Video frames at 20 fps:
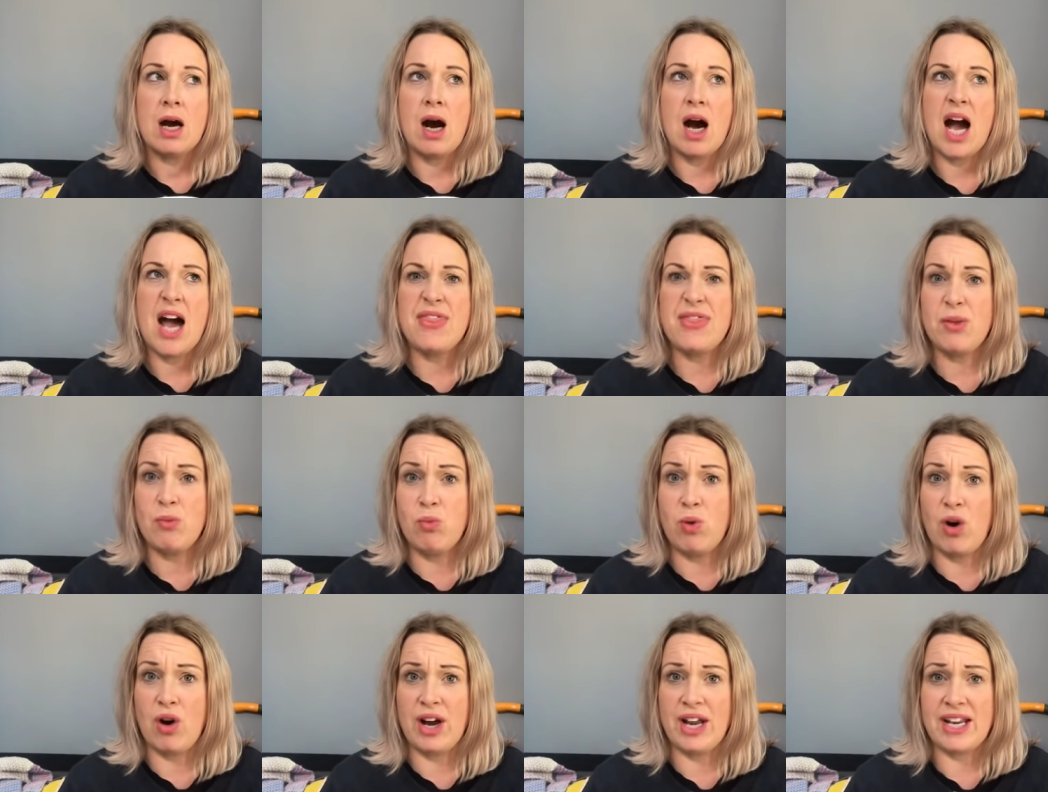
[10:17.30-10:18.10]
I had the
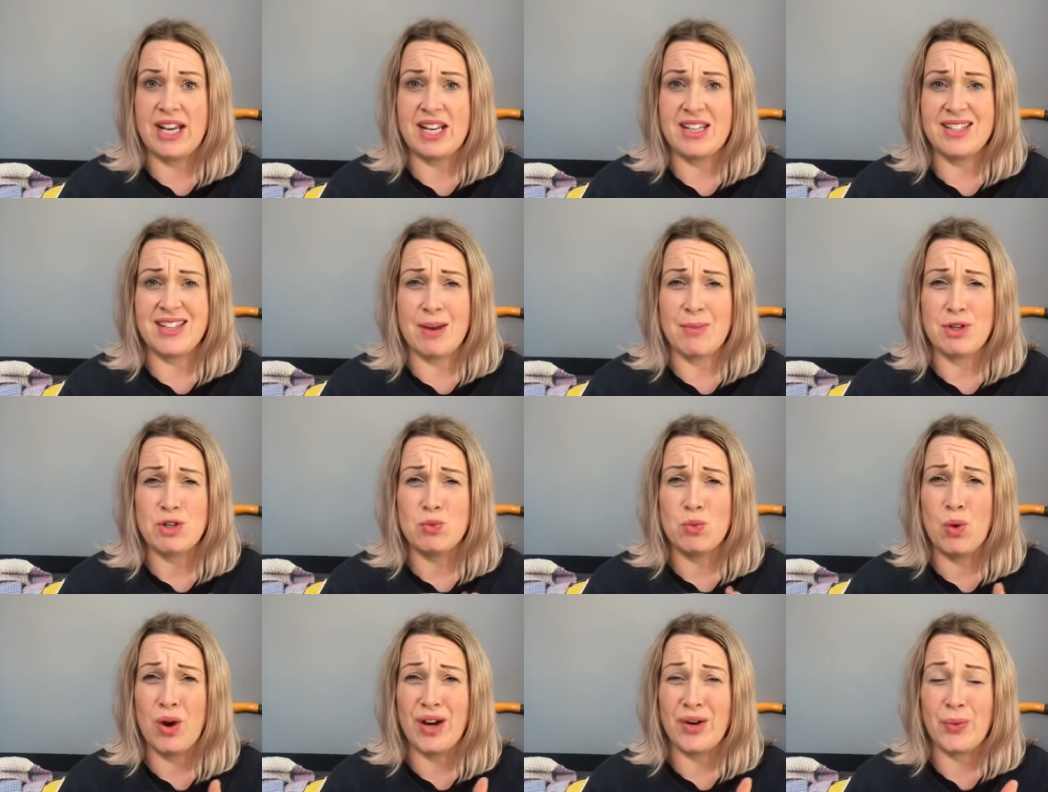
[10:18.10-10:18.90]
wine yesterday,
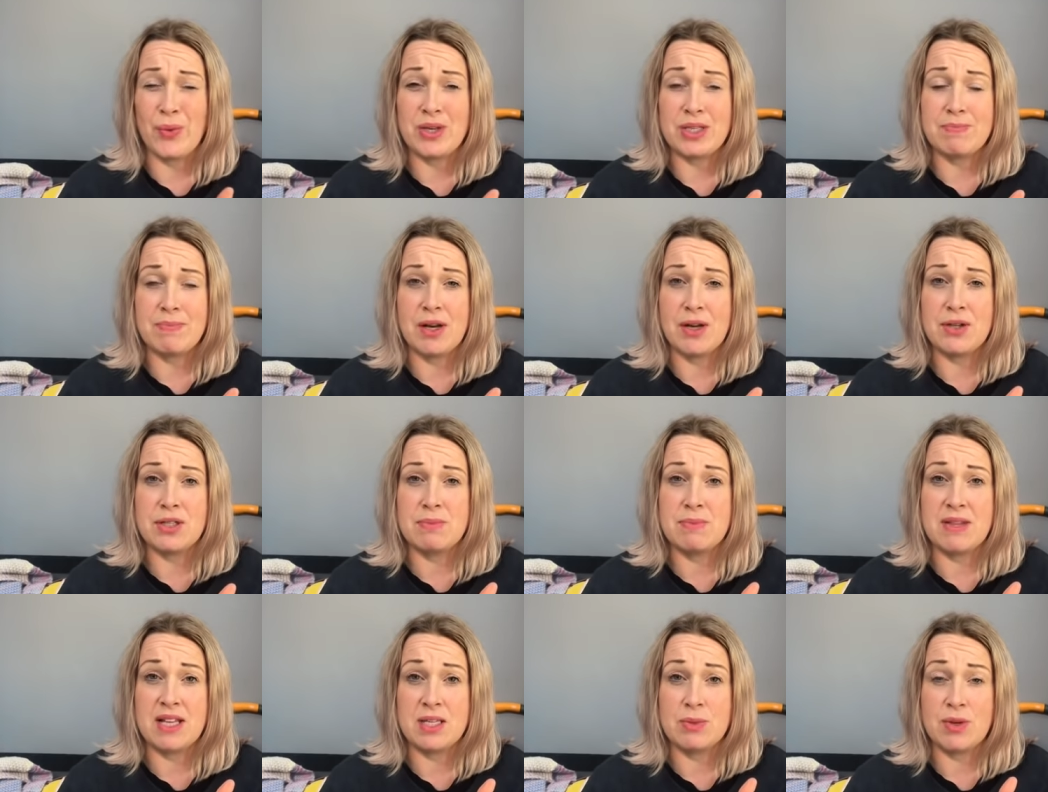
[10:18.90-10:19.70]
which wine always
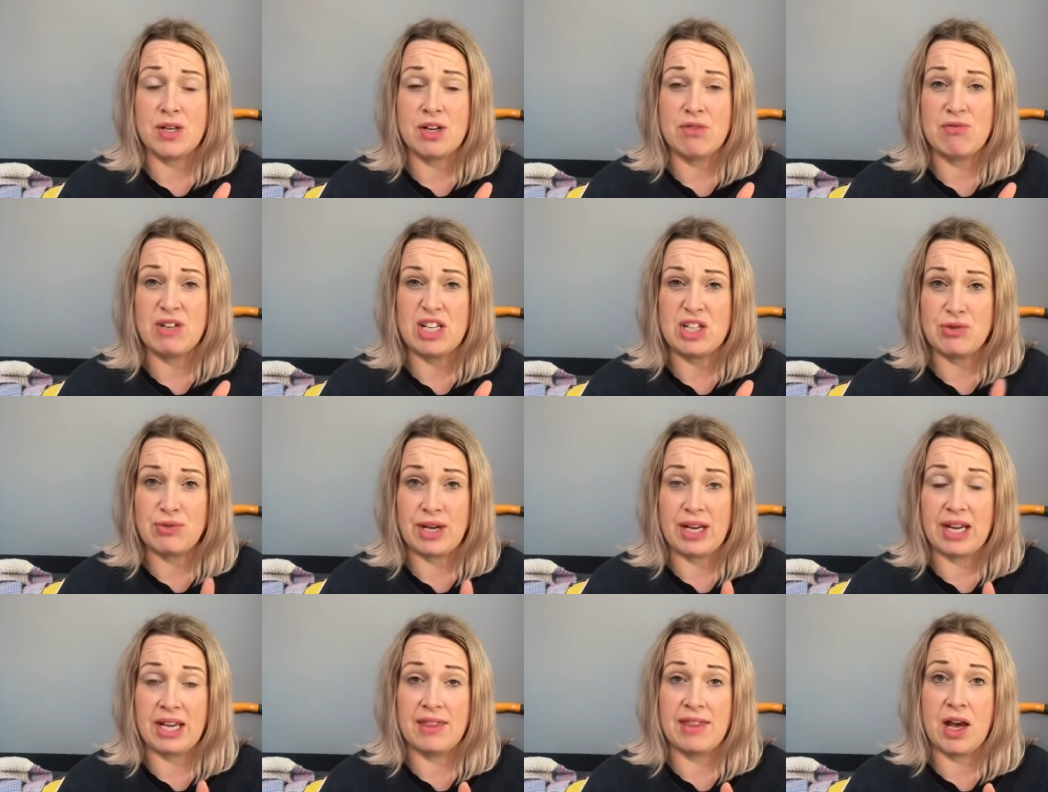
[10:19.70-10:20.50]
bloats me. That's why I don't really
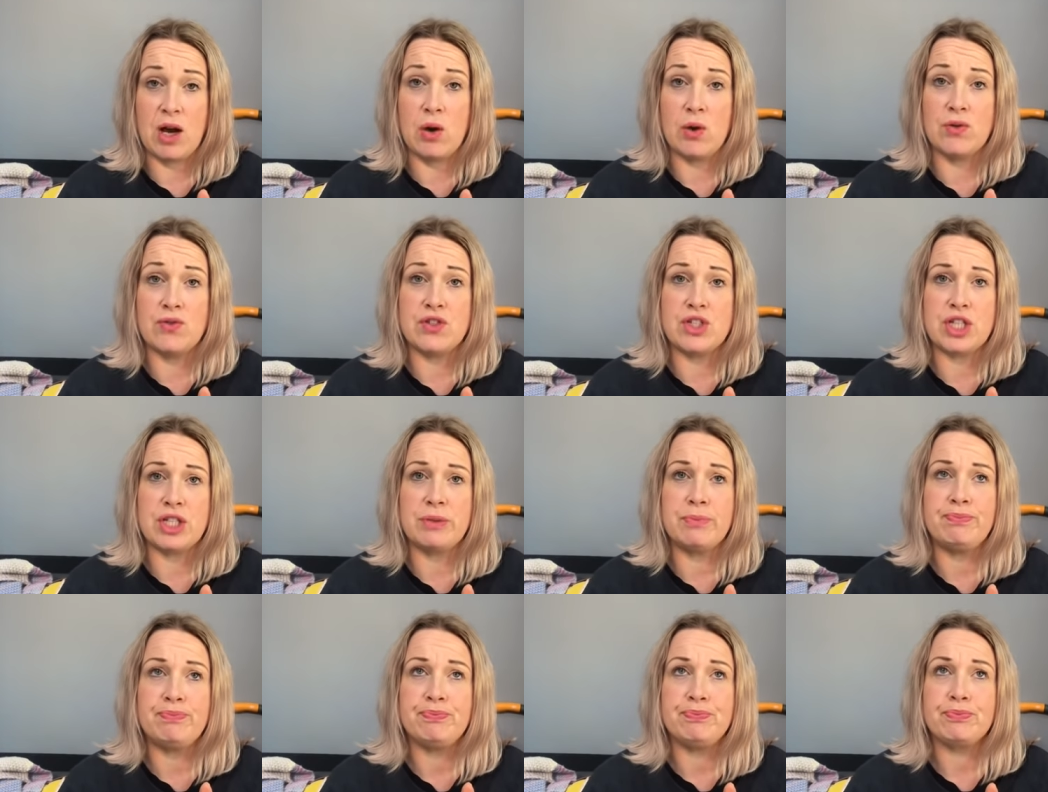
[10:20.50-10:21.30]
drink it that
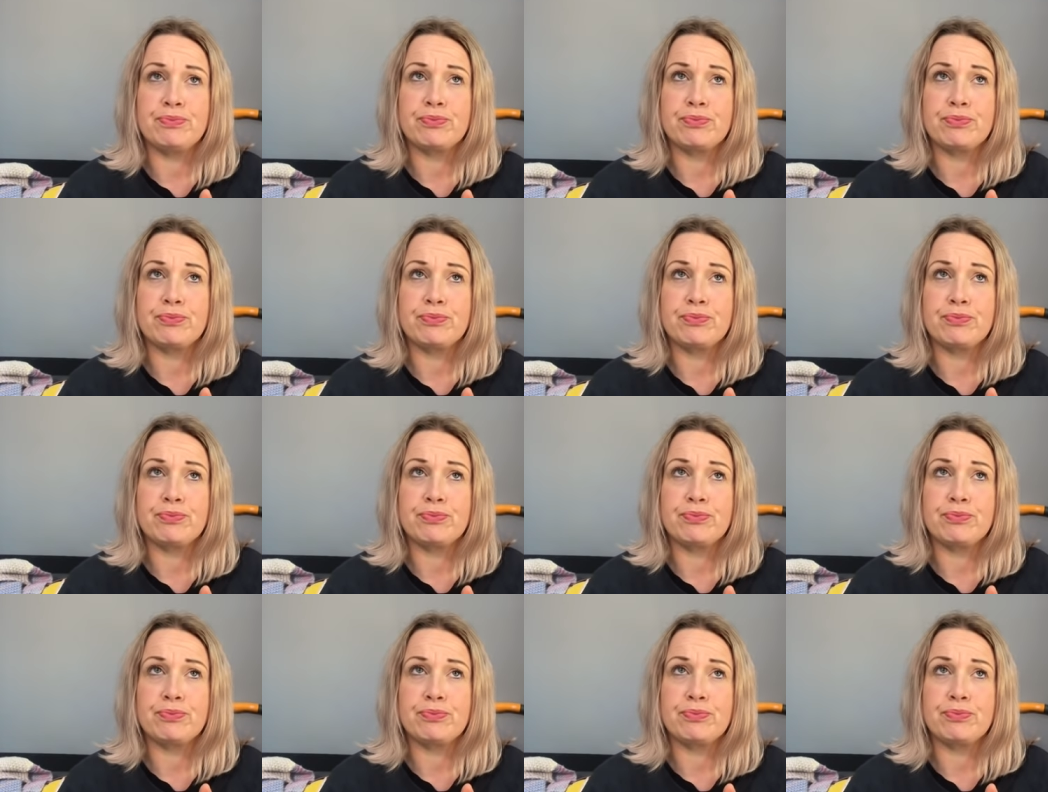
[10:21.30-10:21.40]
often.